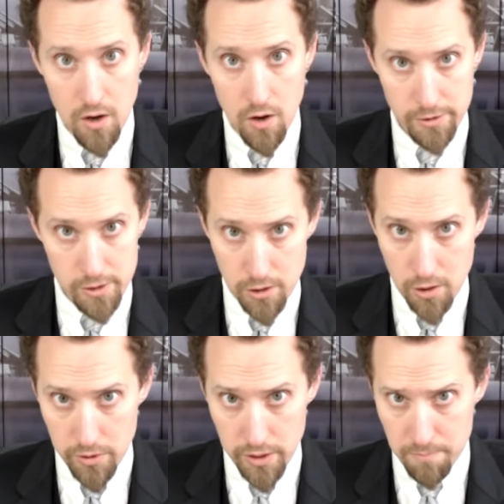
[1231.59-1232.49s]
on
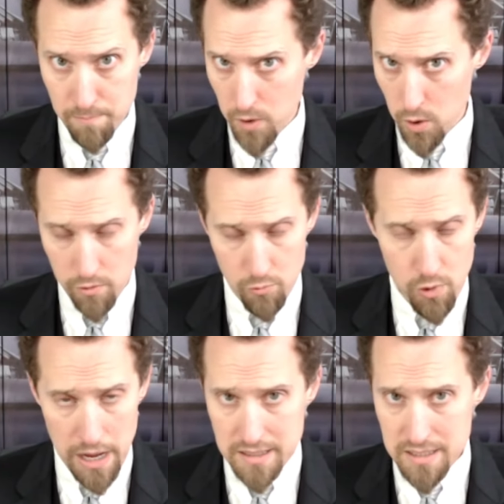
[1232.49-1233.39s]
clothing, on
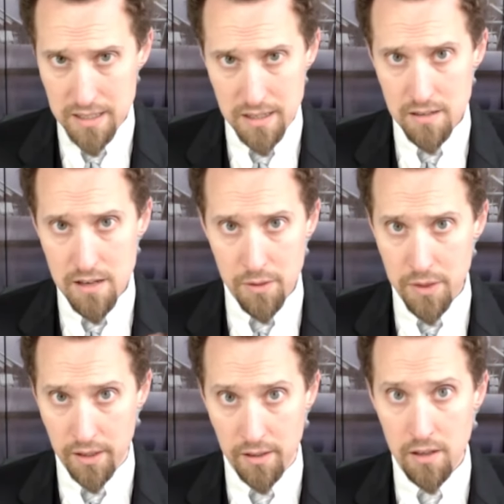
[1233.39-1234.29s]
rent,
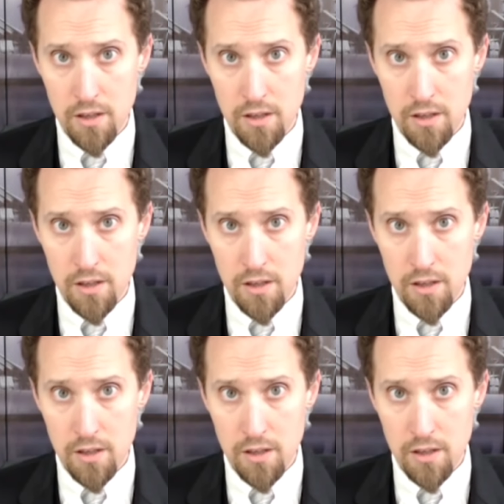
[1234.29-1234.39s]
nothing.